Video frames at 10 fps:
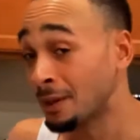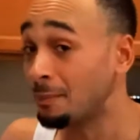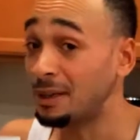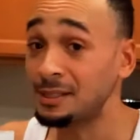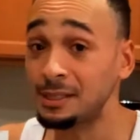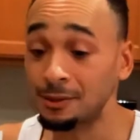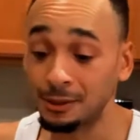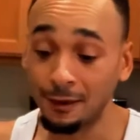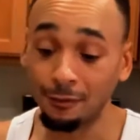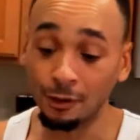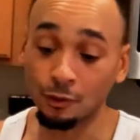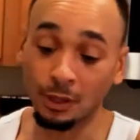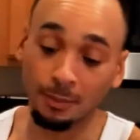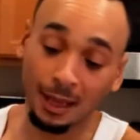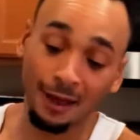but it's still definitely
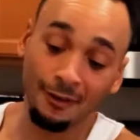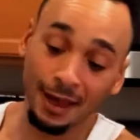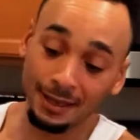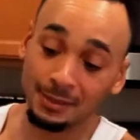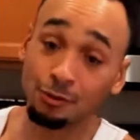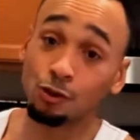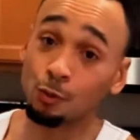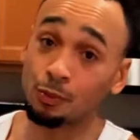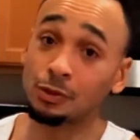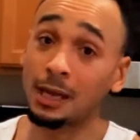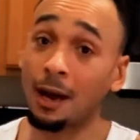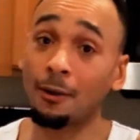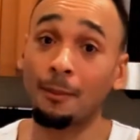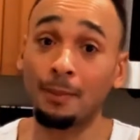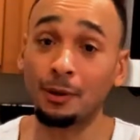drinkable. I've had some super
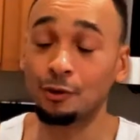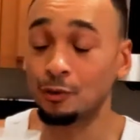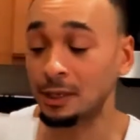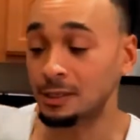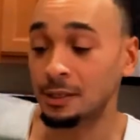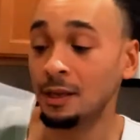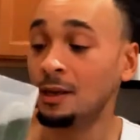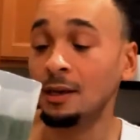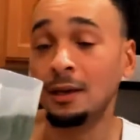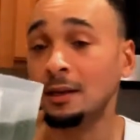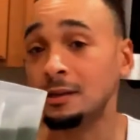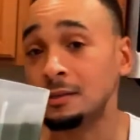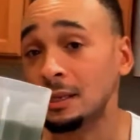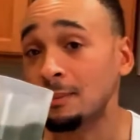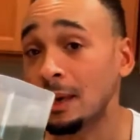sour and bitter drinks, and this
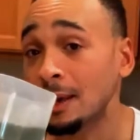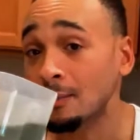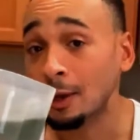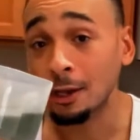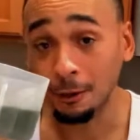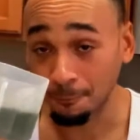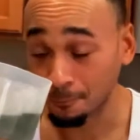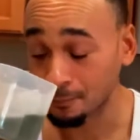ain't bad right here.